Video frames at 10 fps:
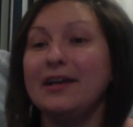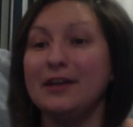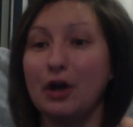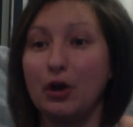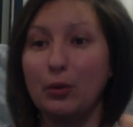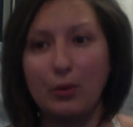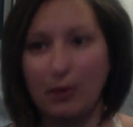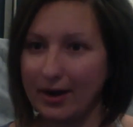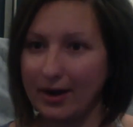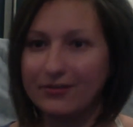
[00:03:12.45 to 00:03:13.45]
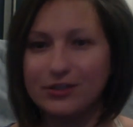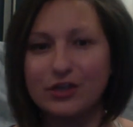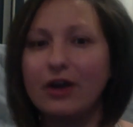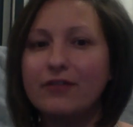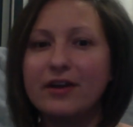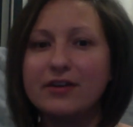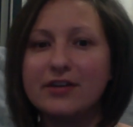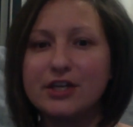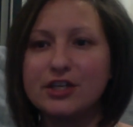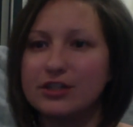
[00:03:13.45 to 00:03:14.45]
You know, we want a strong
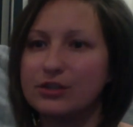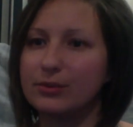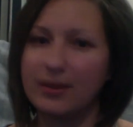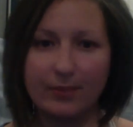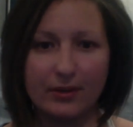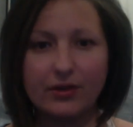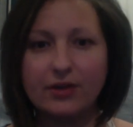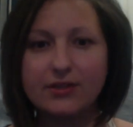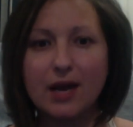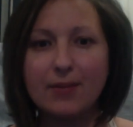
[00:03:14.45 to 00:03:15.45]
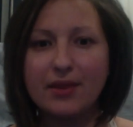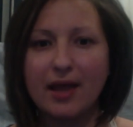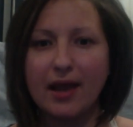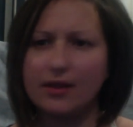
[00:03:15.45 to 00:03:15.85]
foundation so we can build on top of that.